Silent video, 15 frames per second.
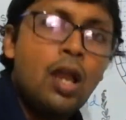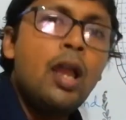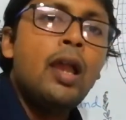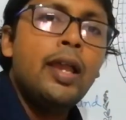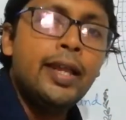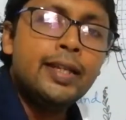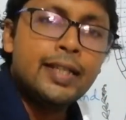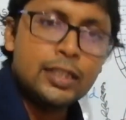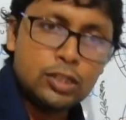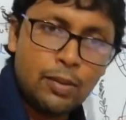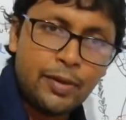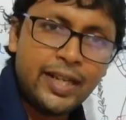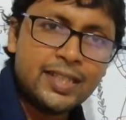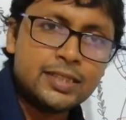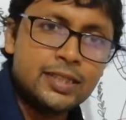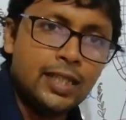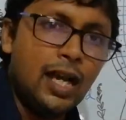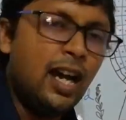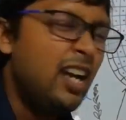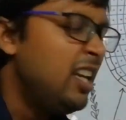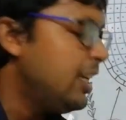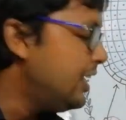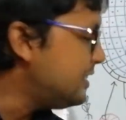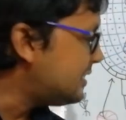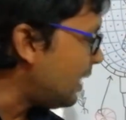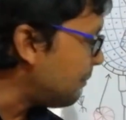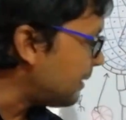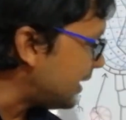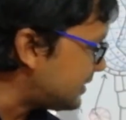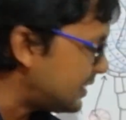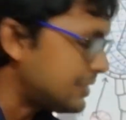In case of Rixia, in some cases